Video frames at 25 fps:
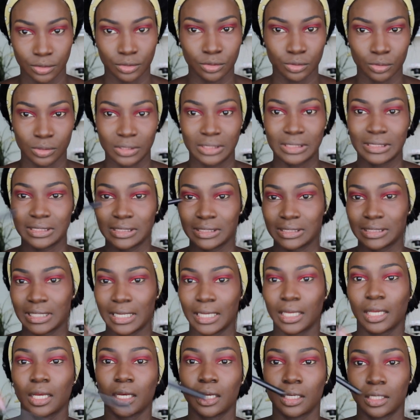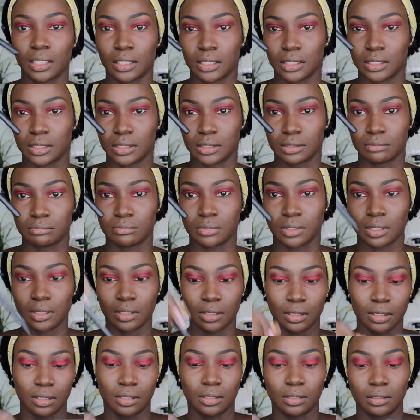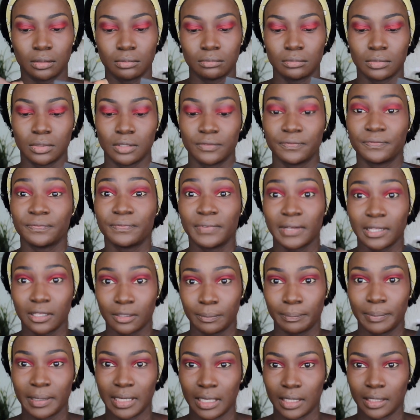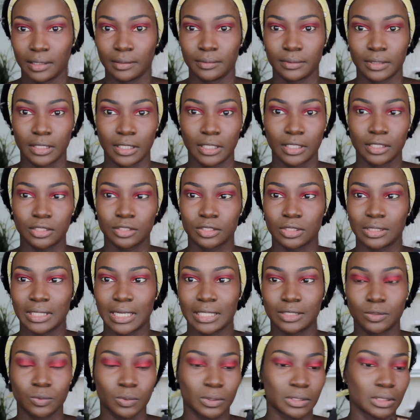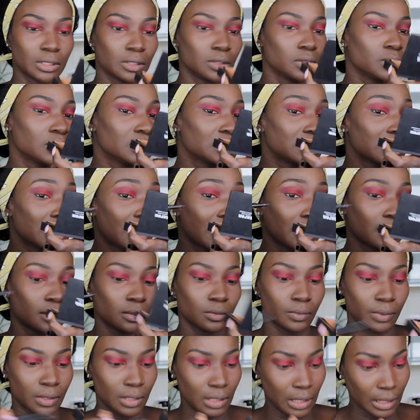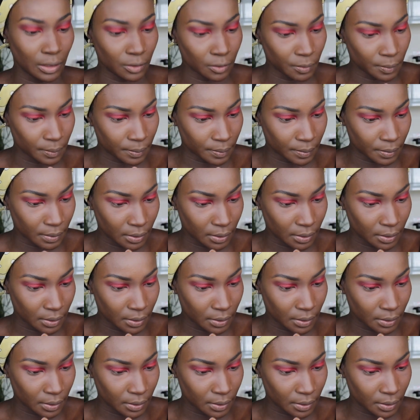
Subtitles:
So this is like felt pen, so that's what it looks like for eyes.